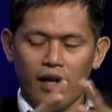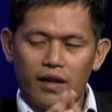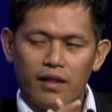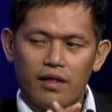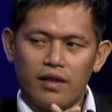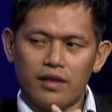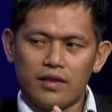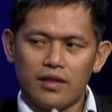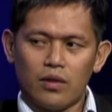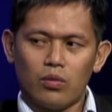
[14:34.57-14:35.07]

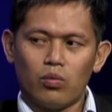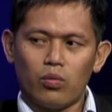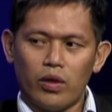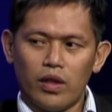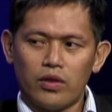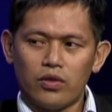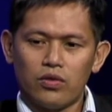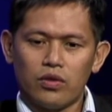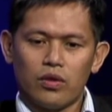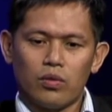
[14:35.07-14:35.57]
athletes that
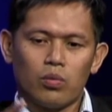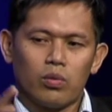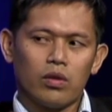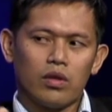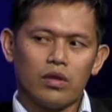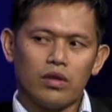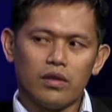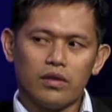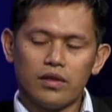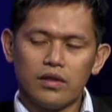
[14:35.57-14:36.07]
went to the
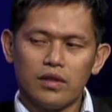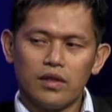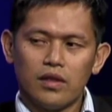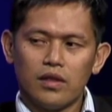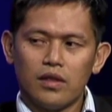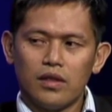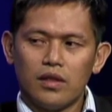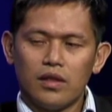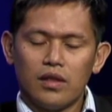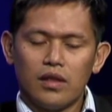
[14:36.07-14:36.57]
World
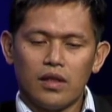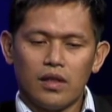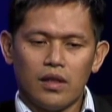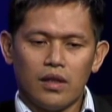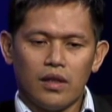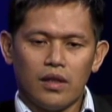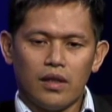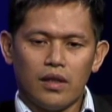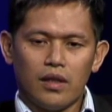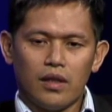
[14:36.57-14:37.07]

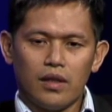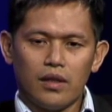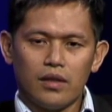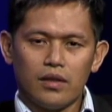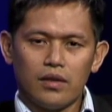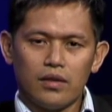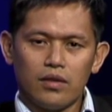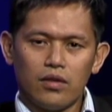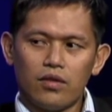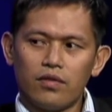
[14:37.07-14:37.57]

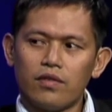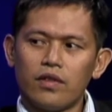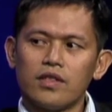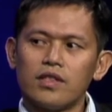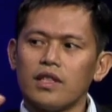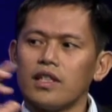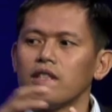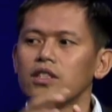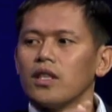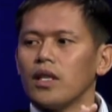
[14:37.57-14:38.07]

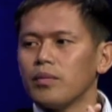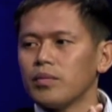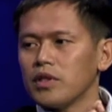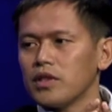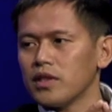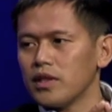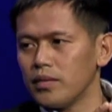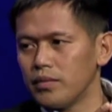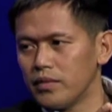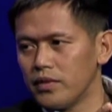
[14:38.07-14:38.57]
University
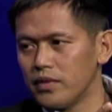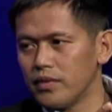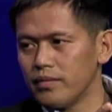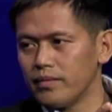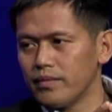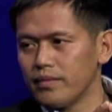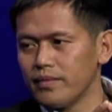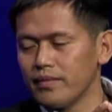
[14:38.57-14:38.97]
Championships.